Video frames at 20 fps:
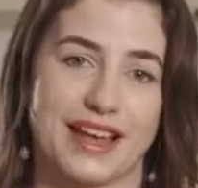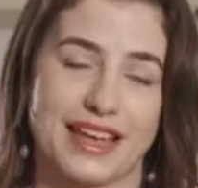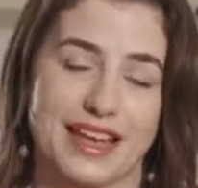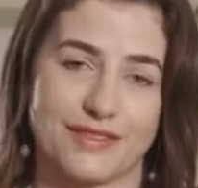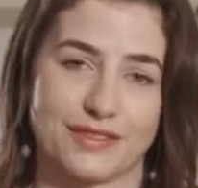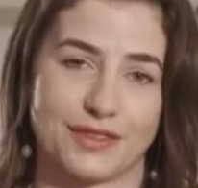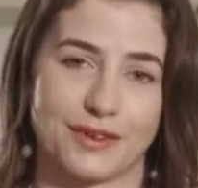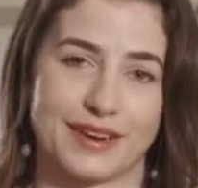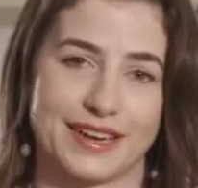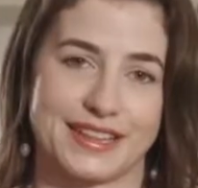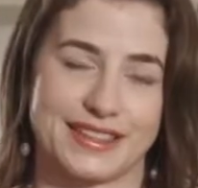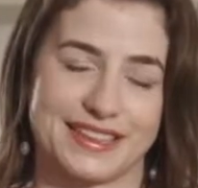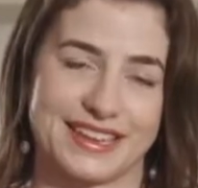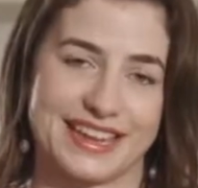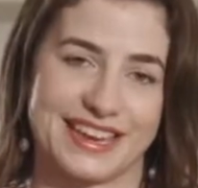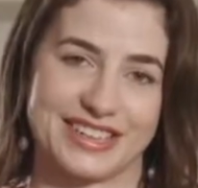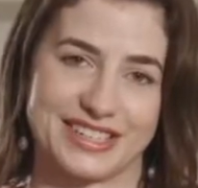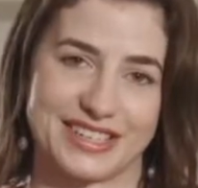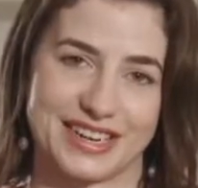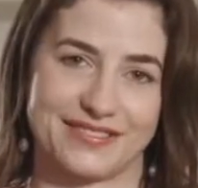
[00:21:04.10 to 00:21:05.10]
everyone at the
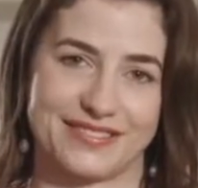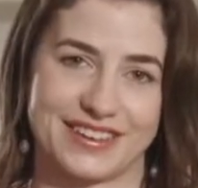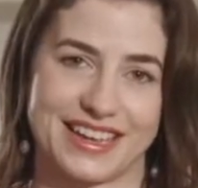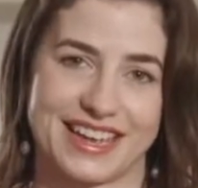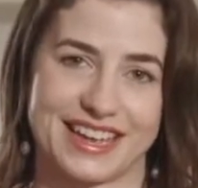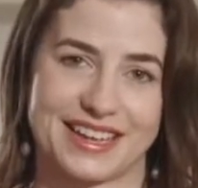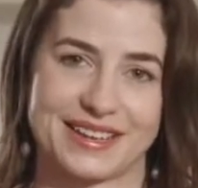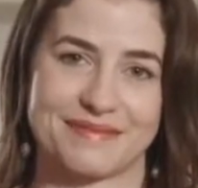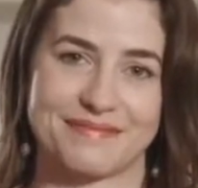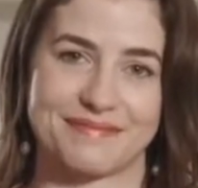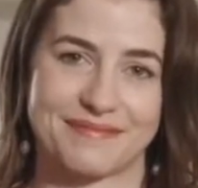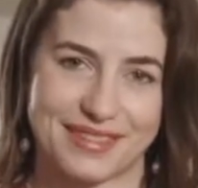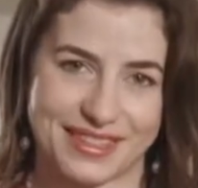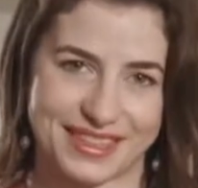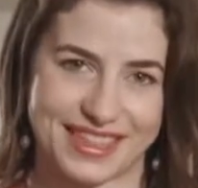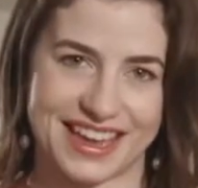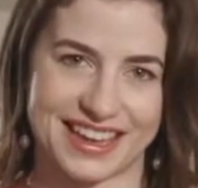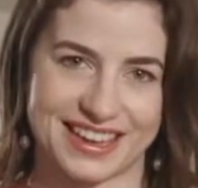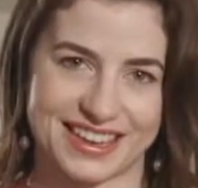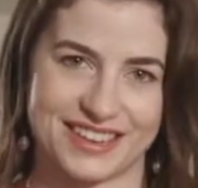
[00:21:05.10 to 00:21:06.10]
NGV.
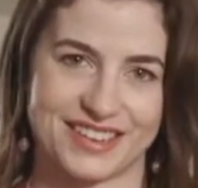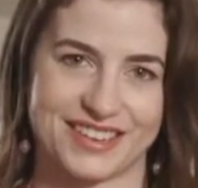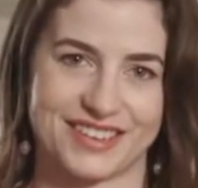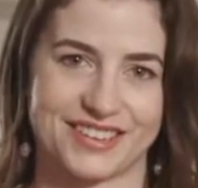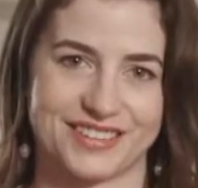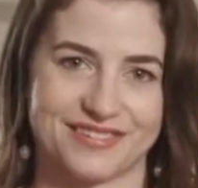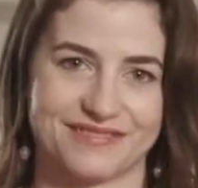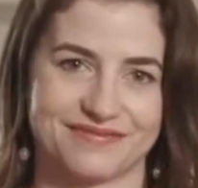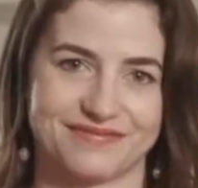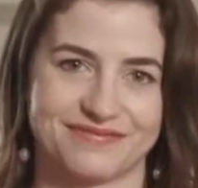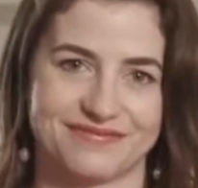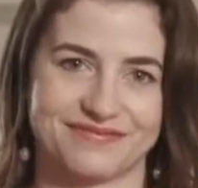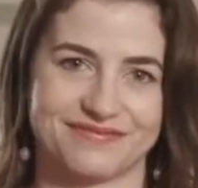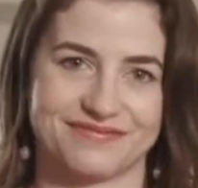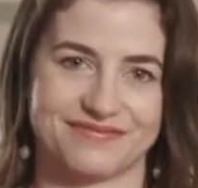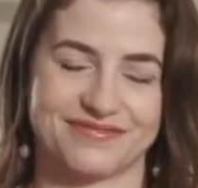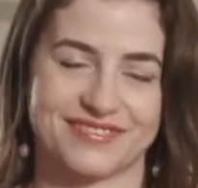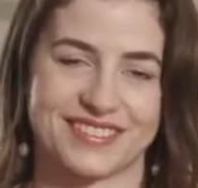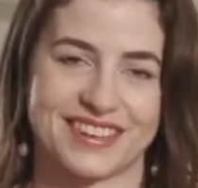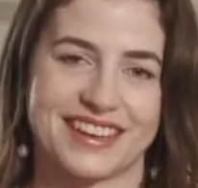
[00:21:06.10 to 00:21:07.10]
Thank you.
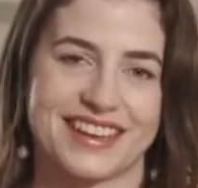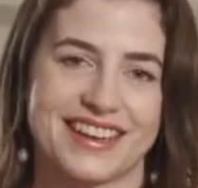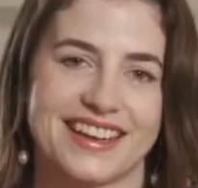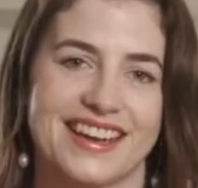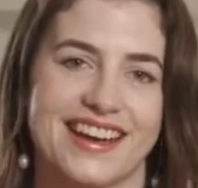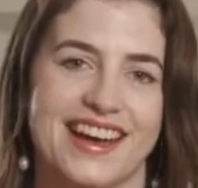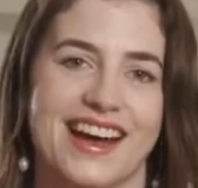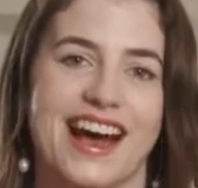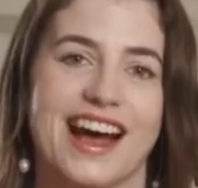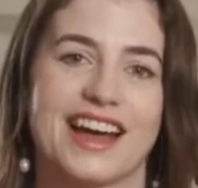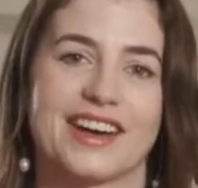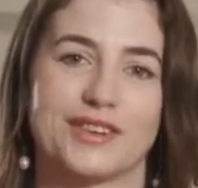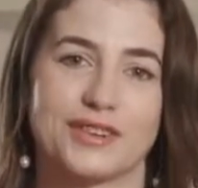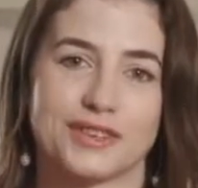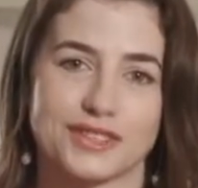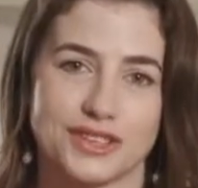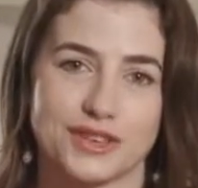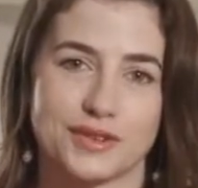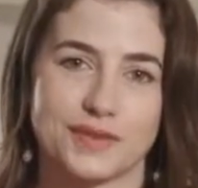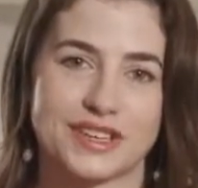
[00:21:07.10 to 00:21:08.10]
I
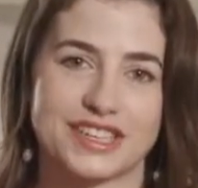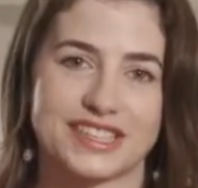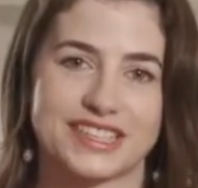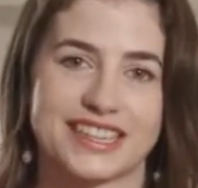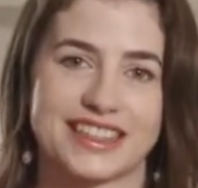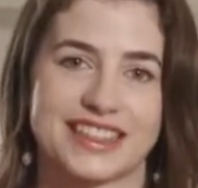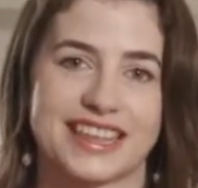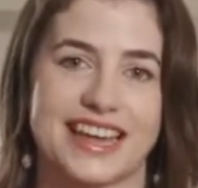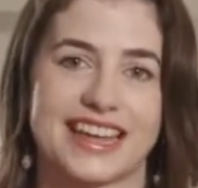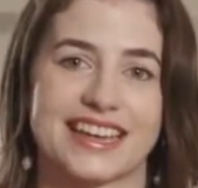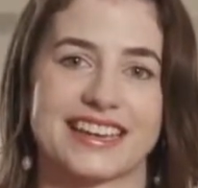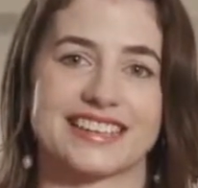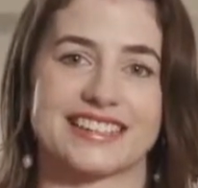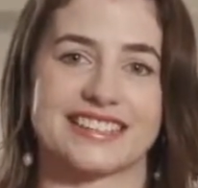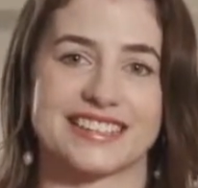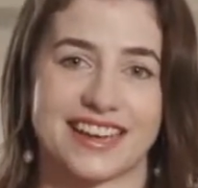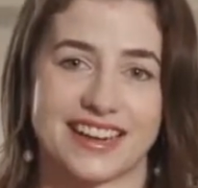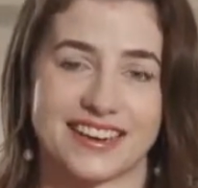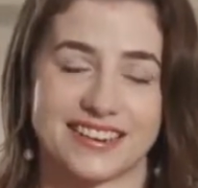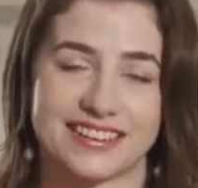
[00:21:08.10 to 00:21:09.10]
also wish to thank
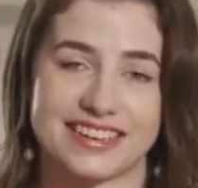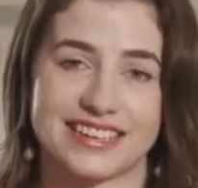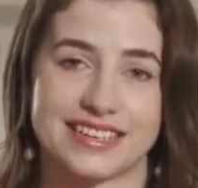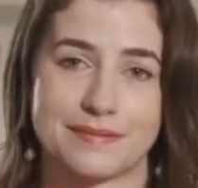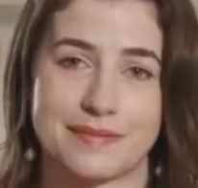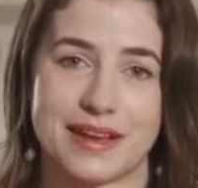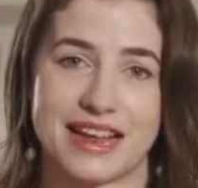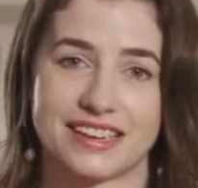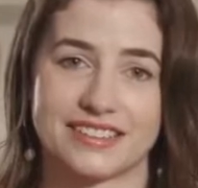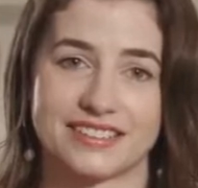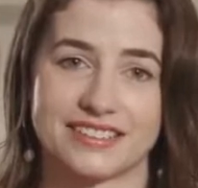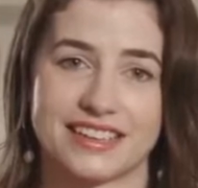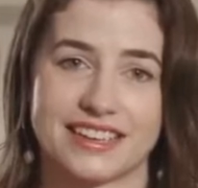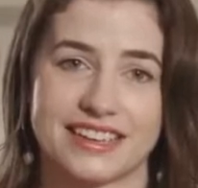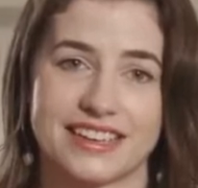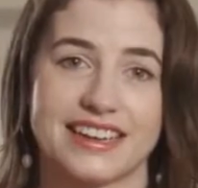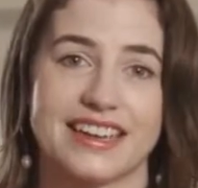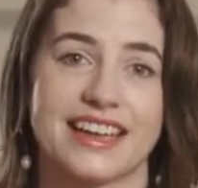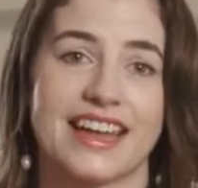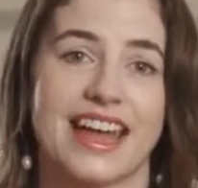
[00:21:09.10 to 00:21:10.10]
Sari de Mallory,
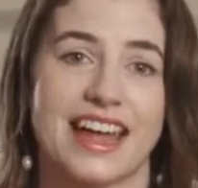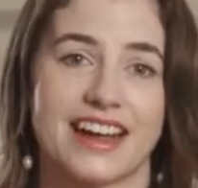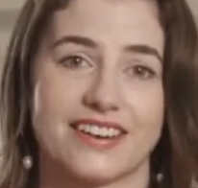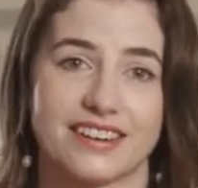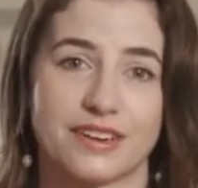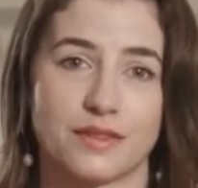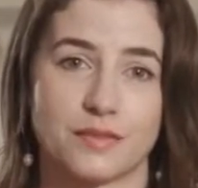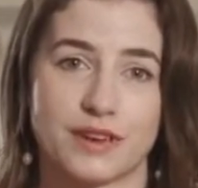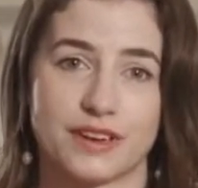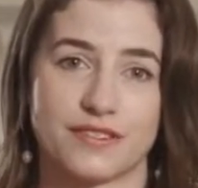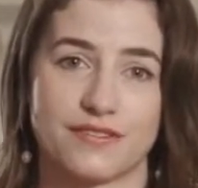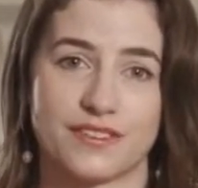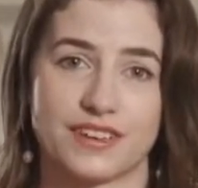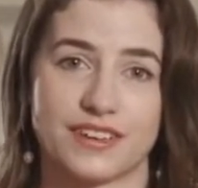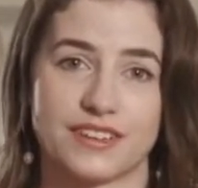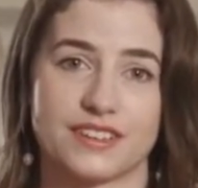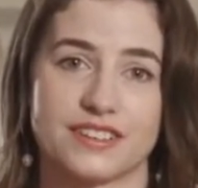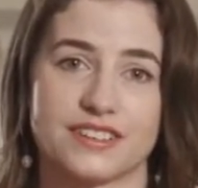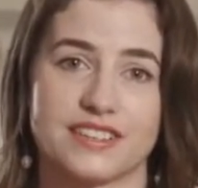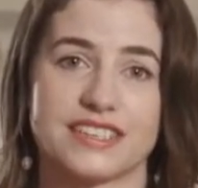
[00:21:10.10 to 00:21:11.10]
Erin
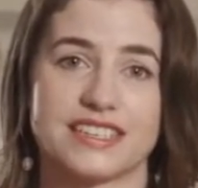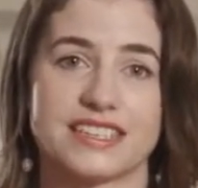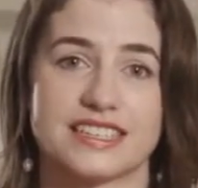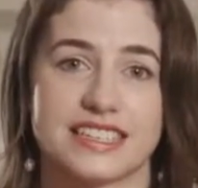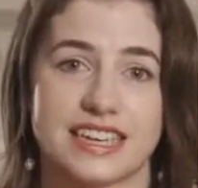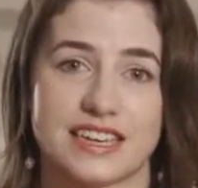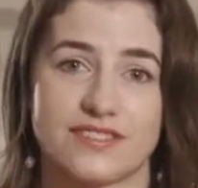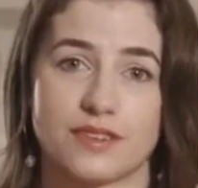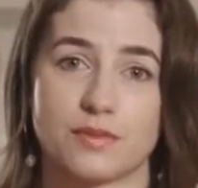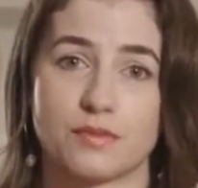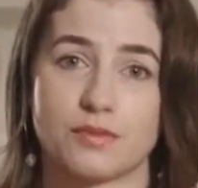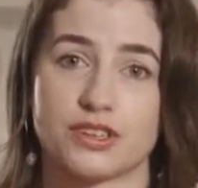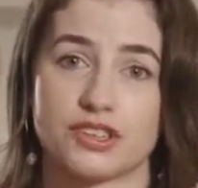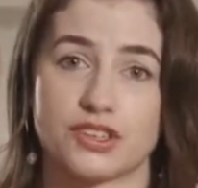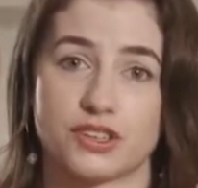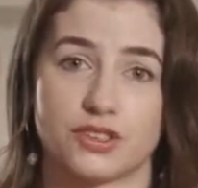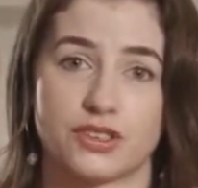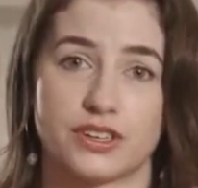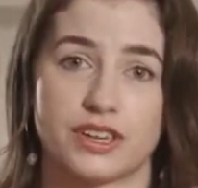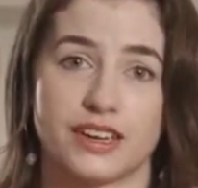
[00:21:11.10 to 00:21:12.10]
Whitfield, Stephen
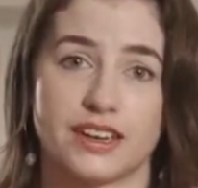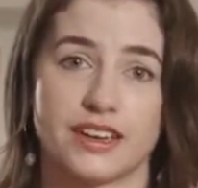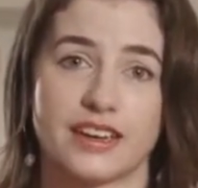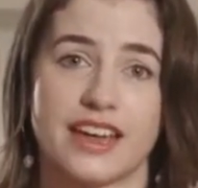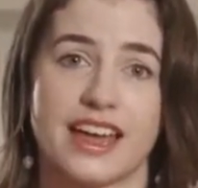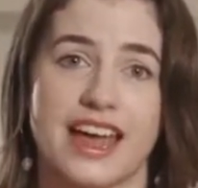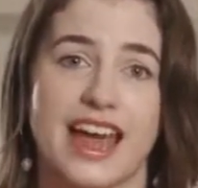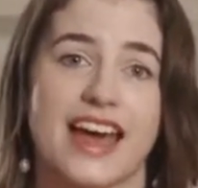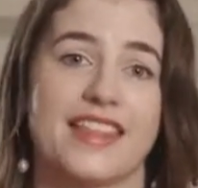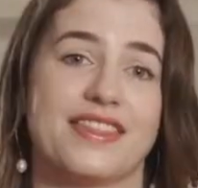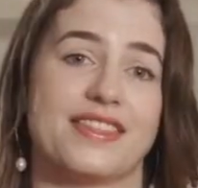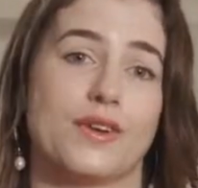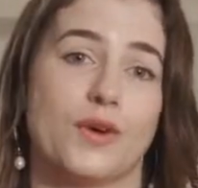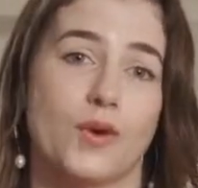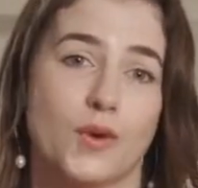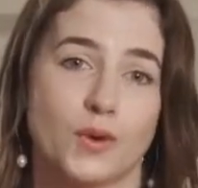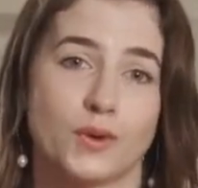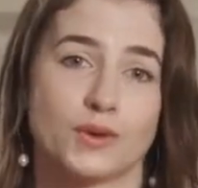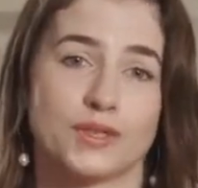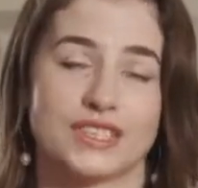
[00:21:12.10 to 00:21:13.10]
Protruder, and
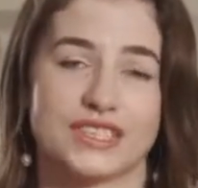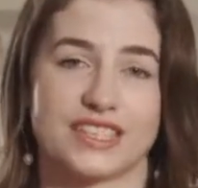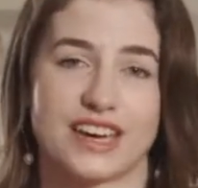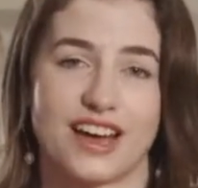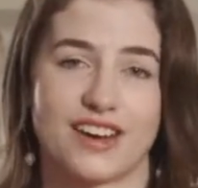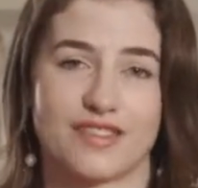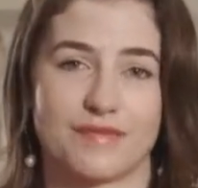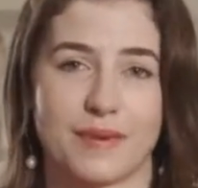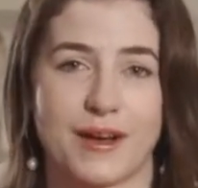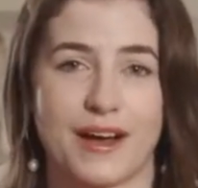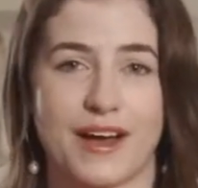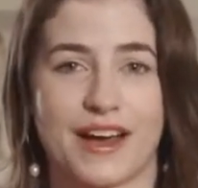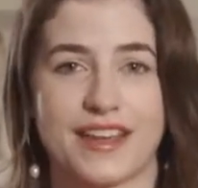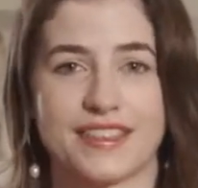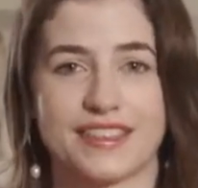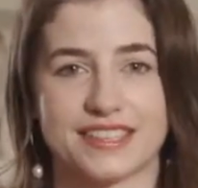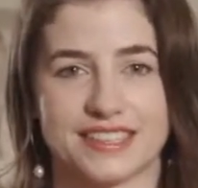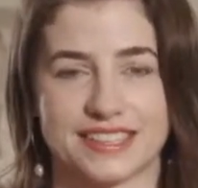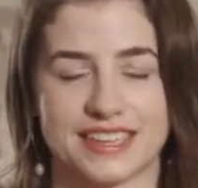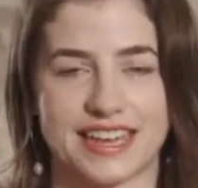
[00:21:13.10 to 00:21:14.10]
all staff behind
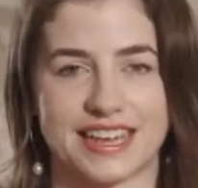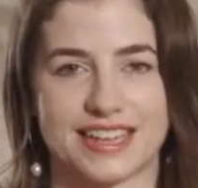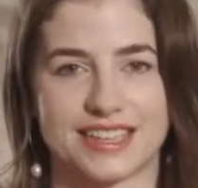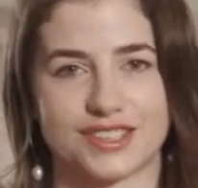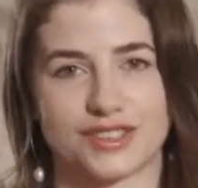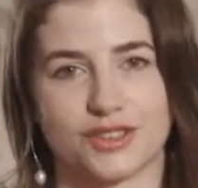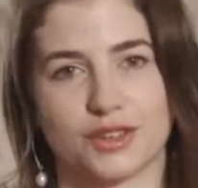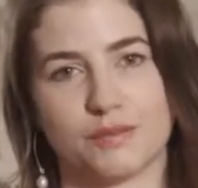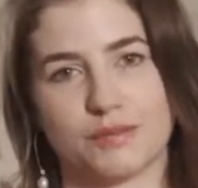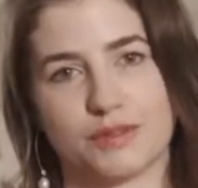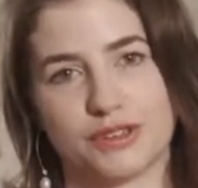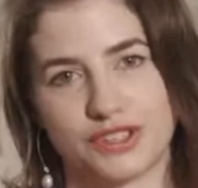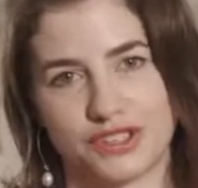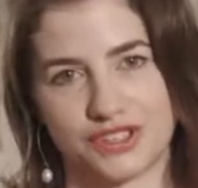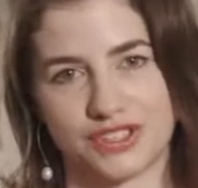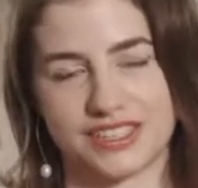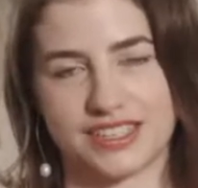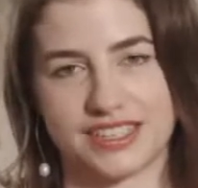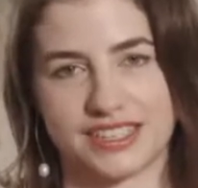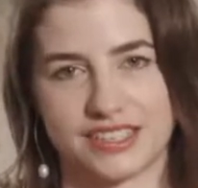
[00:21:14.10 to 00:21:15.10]
the scenes who
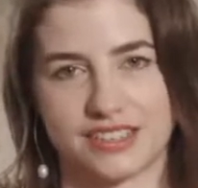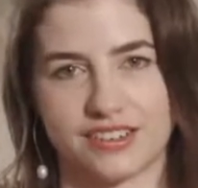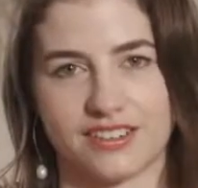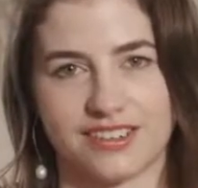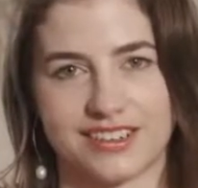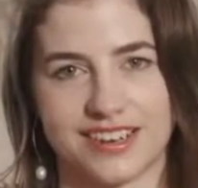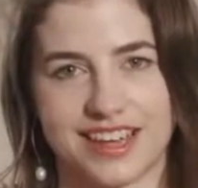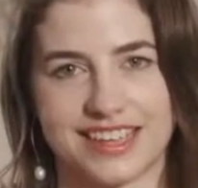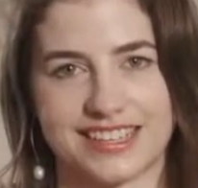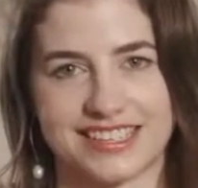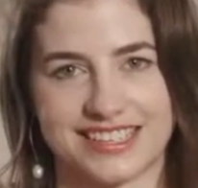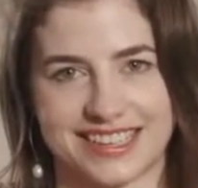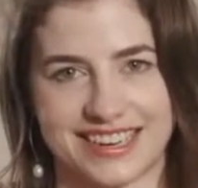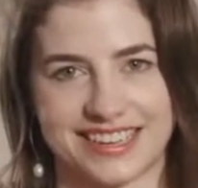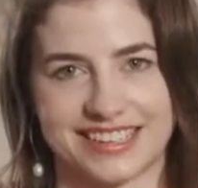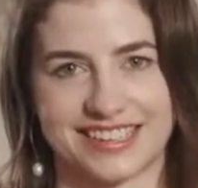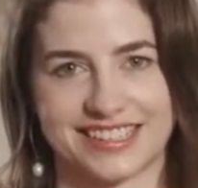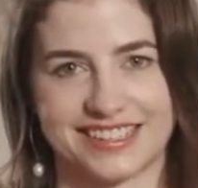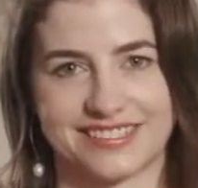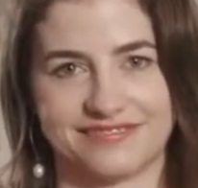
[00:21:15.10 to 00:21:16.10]
produced this online
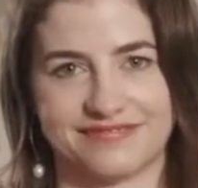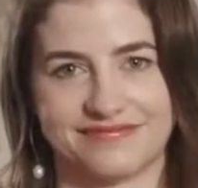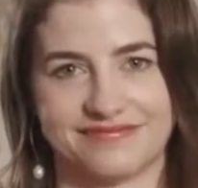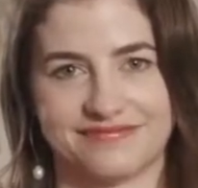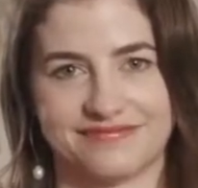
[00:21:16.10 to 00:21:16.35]
session.